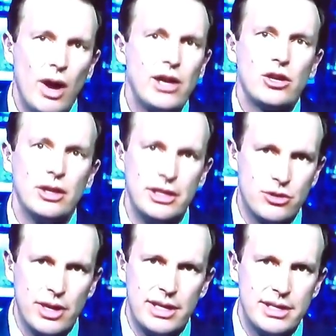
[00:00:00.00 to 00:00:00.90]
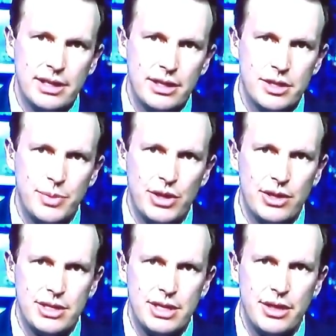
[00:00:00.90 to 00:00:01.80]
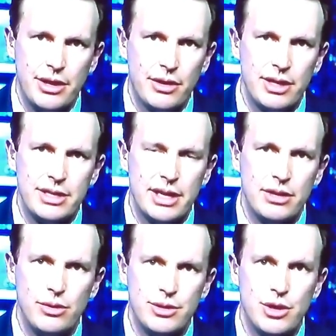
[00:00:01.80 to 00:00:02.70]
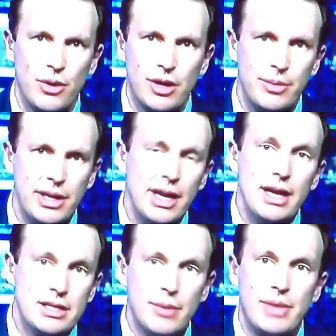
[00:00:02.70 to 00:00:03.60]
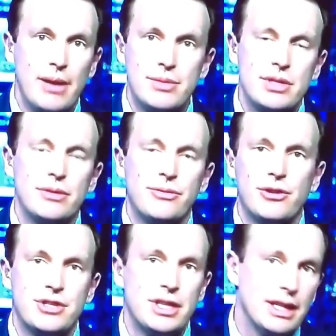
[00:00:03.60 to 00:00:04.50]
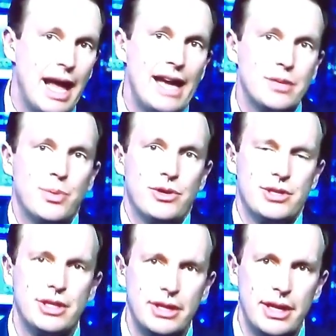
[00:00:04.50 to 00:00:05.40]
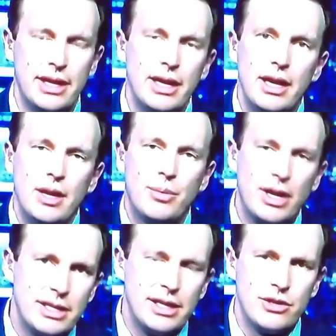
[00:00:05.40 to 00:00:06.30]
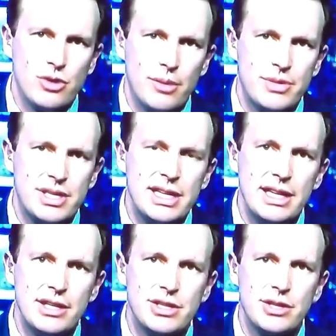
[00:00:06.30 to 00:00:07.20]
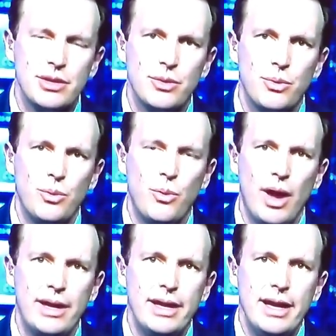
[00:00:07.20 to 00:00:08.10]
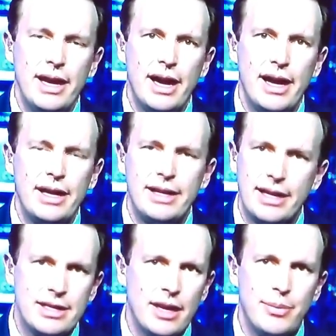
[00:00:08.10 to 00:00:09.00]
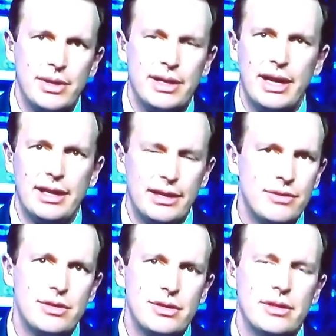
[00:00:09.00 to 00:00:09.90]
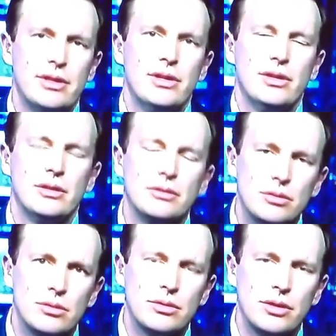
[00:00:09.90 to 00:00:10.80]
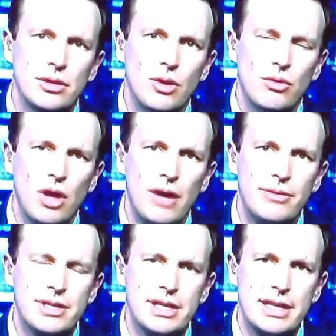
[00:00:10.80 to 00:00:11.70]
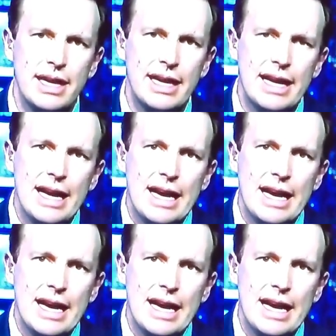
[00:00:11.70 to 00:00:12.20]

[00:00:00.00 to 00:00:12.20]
regularly trades in conspiracy theories and who is going to be sometimes the first and last person that President Trump sees when he gets up and leaves the Oval Office at night.